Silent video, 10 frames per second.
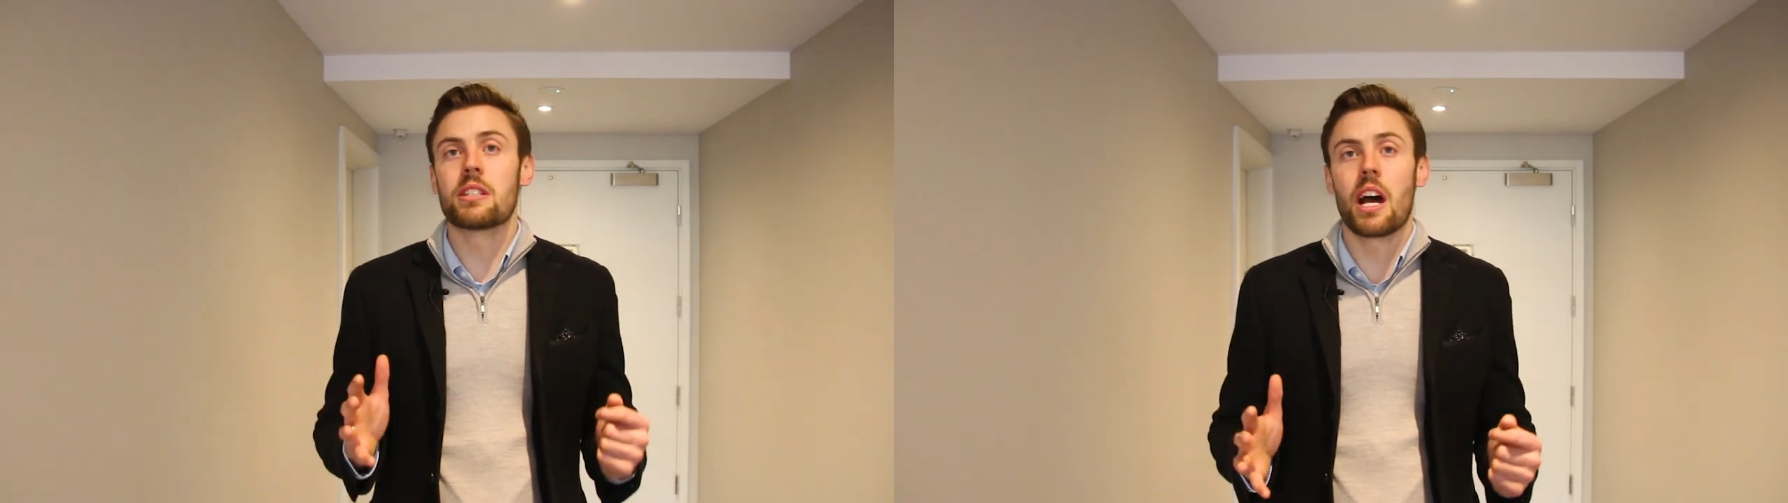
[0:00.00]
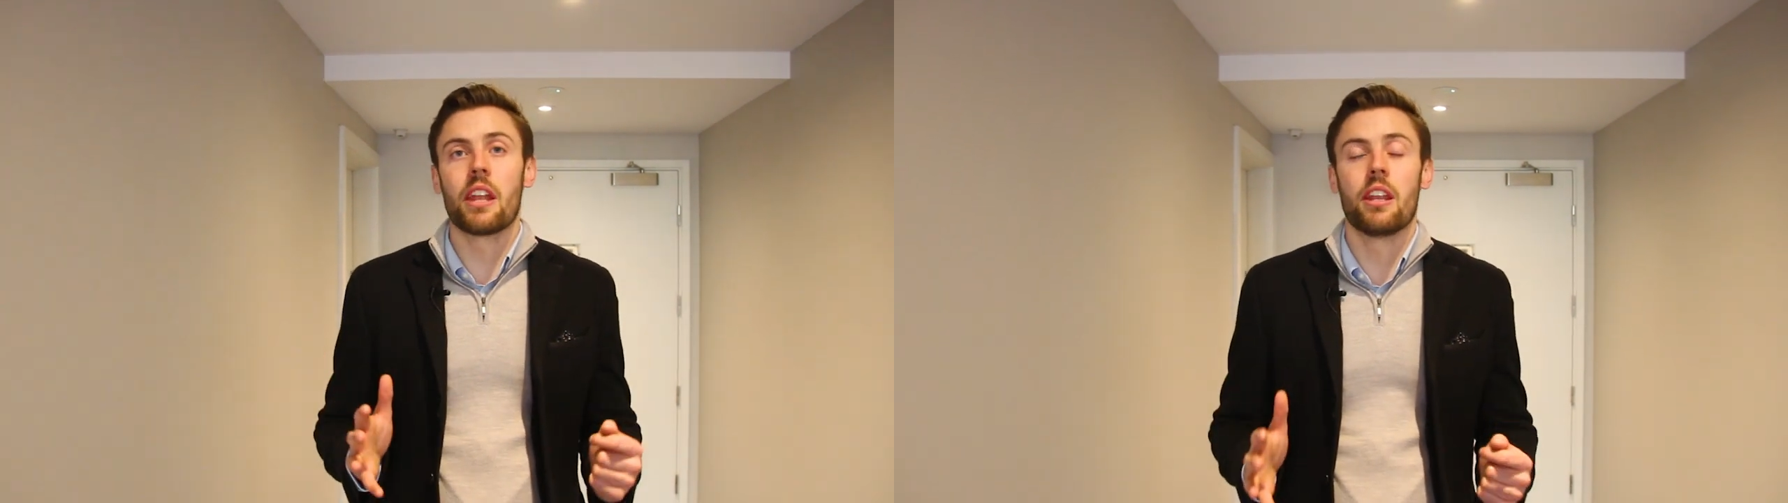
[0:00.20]

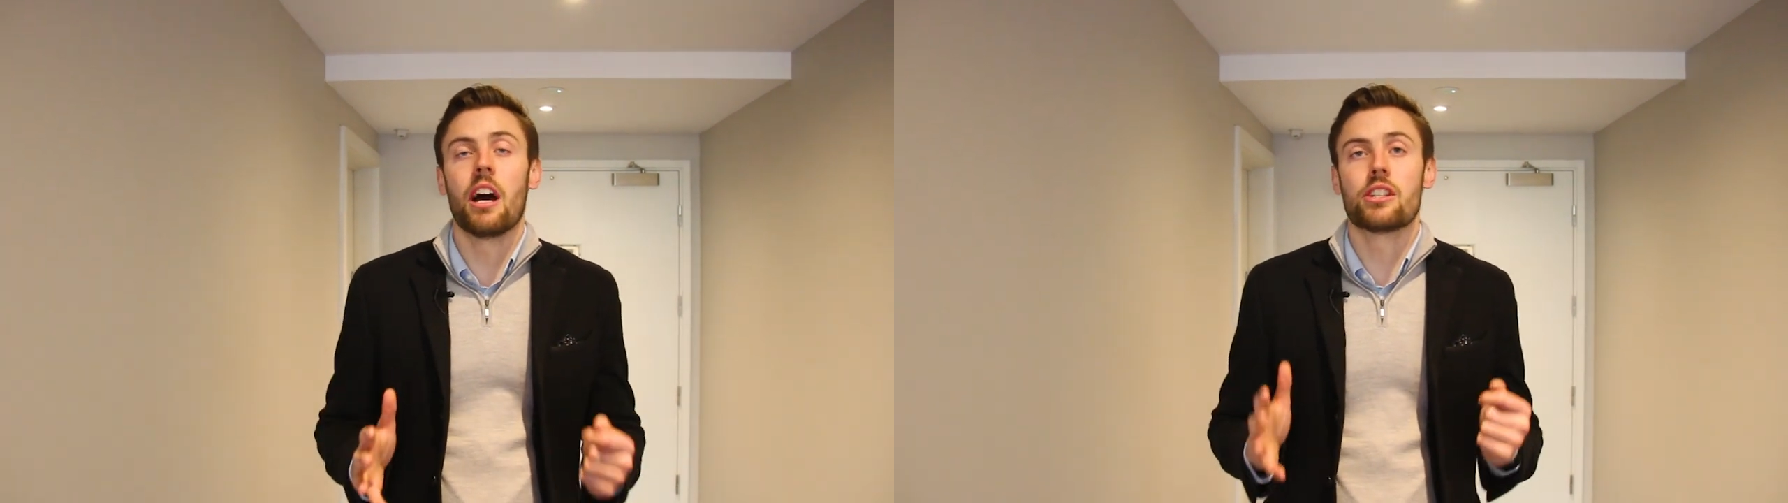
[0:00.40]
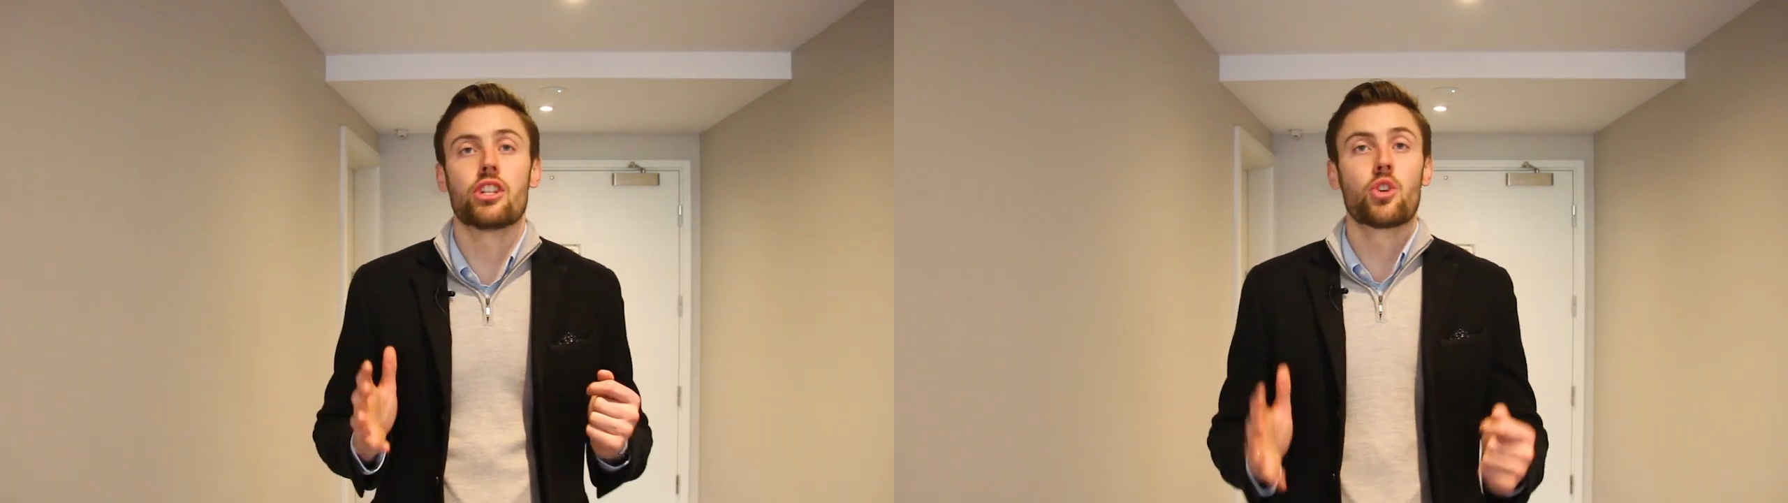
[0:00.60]

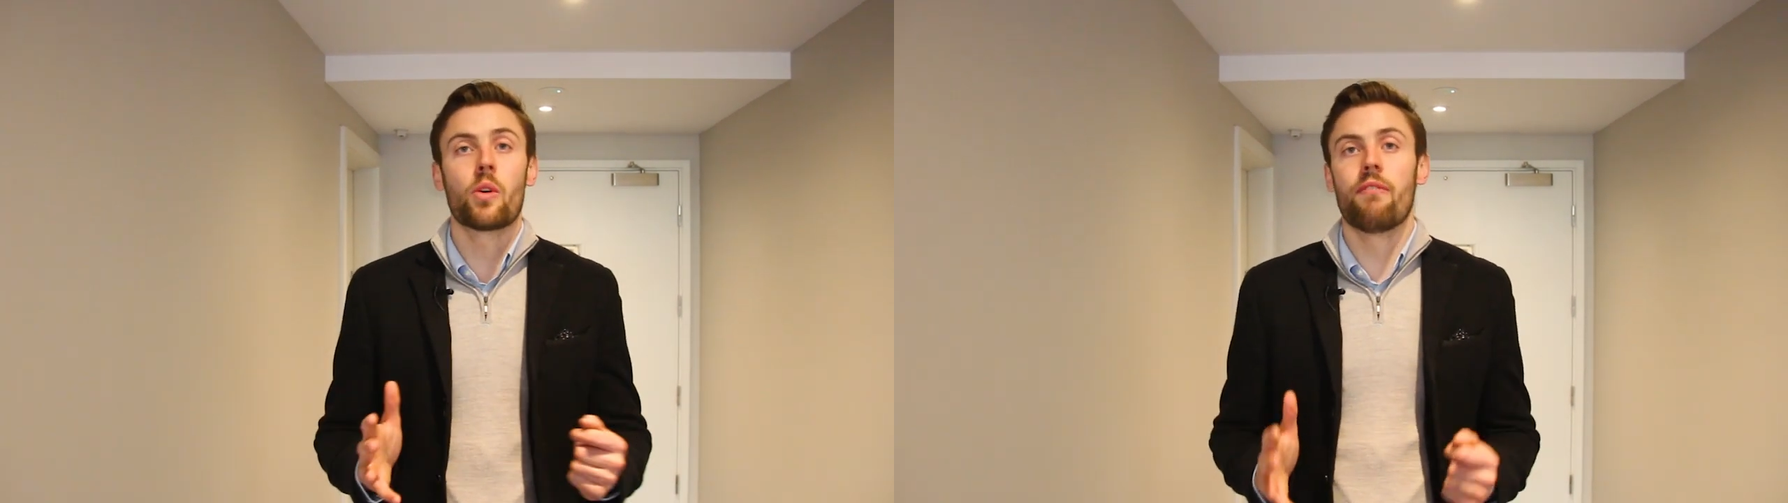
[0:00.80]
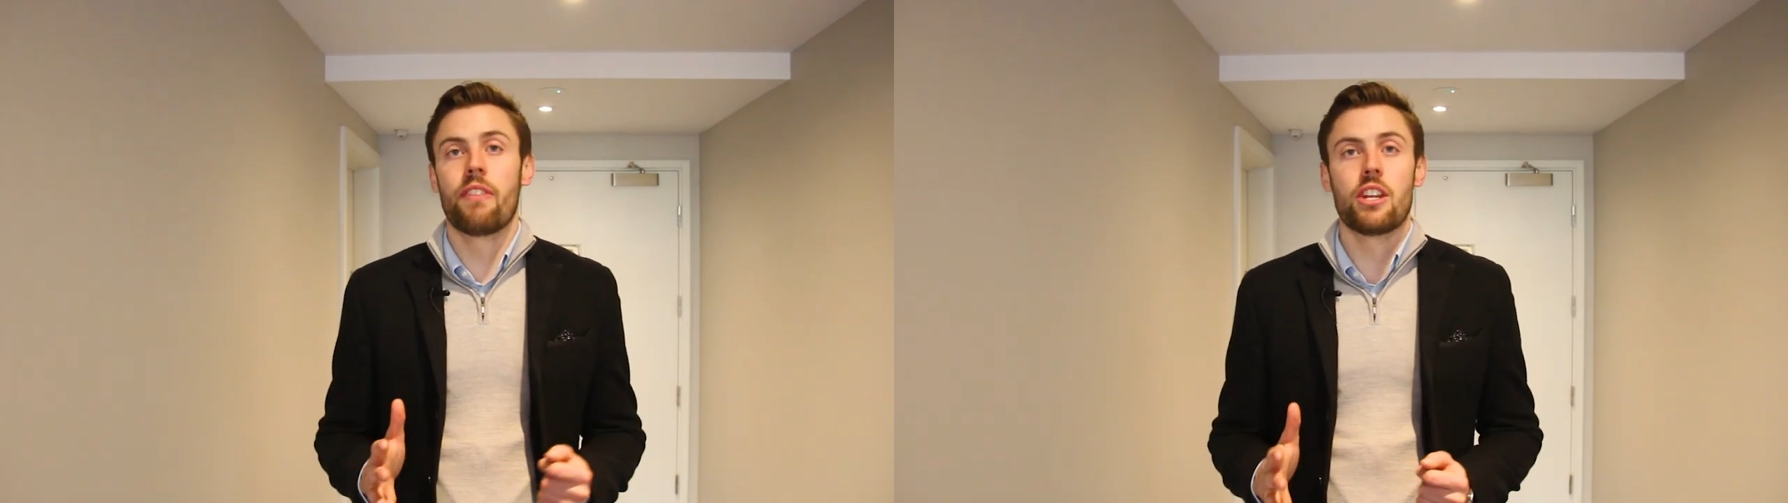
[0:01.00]
done as a
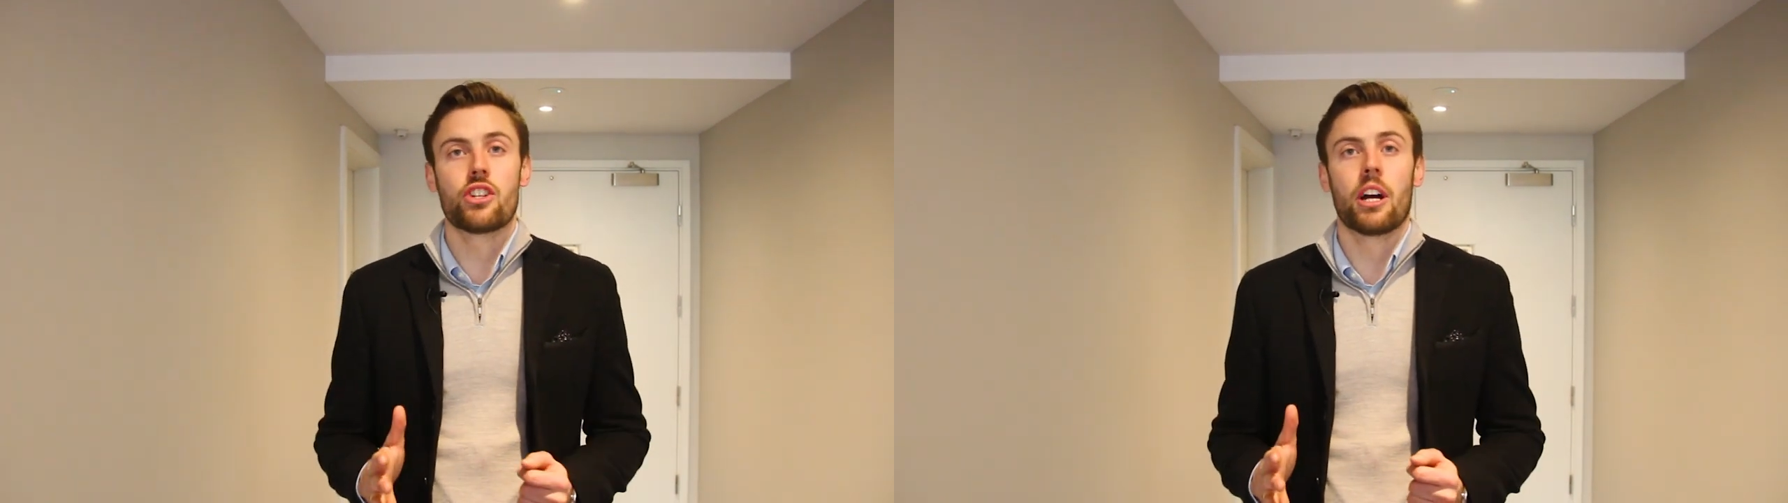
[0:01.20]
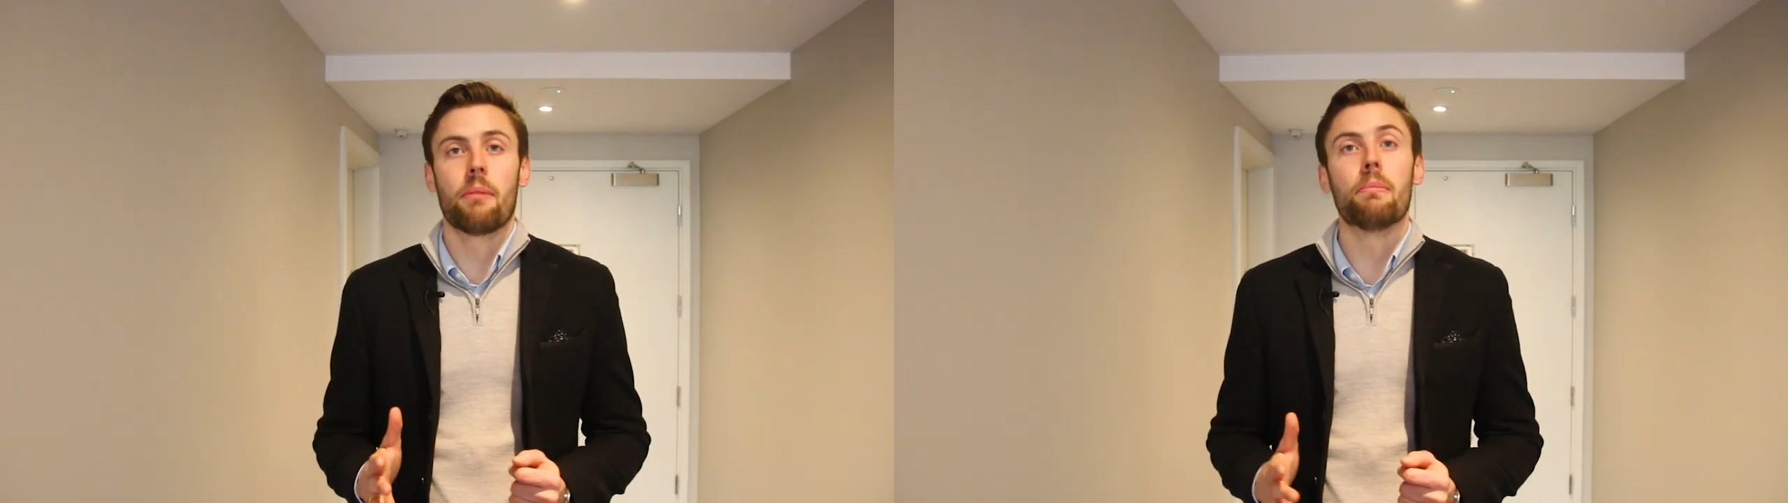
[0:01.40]
joint
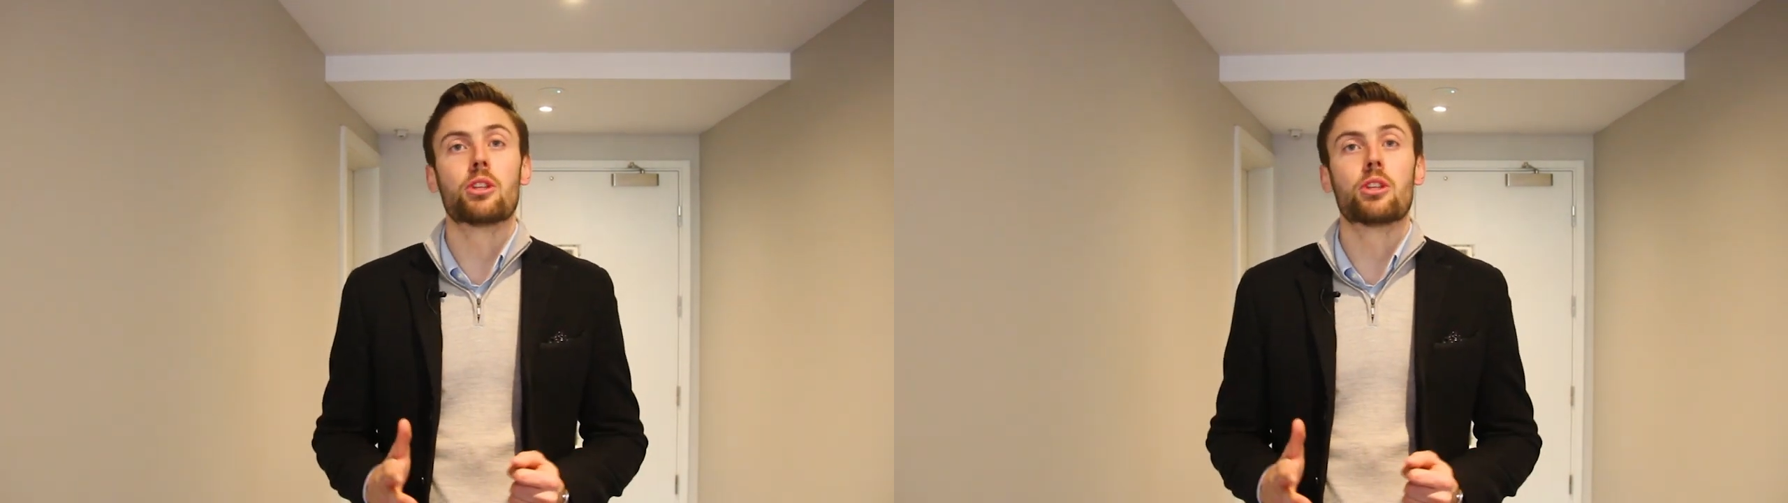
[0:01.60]
venture